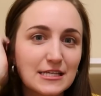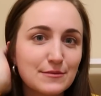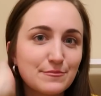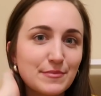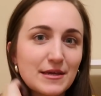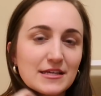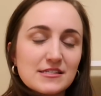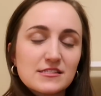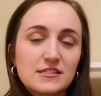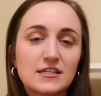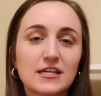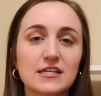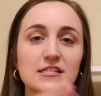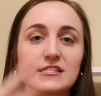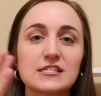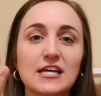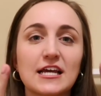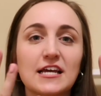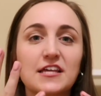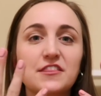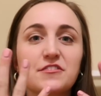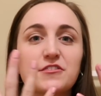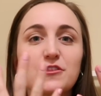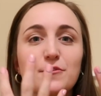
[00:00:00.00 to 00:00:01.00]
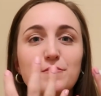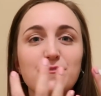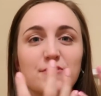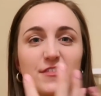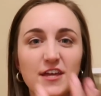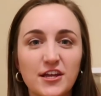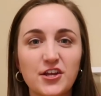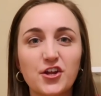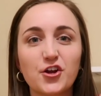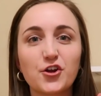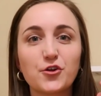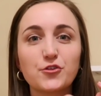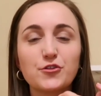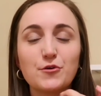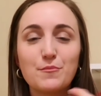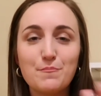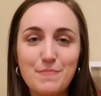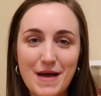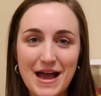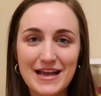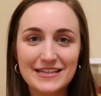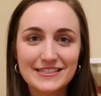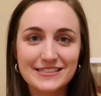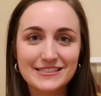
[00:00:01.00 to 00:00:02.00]
And basically it's like the thing you're the
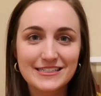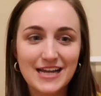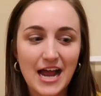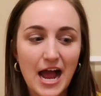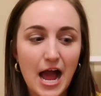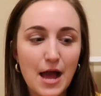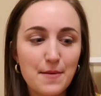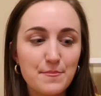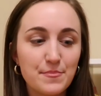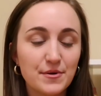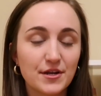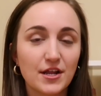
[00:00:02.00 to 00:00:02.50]
best at,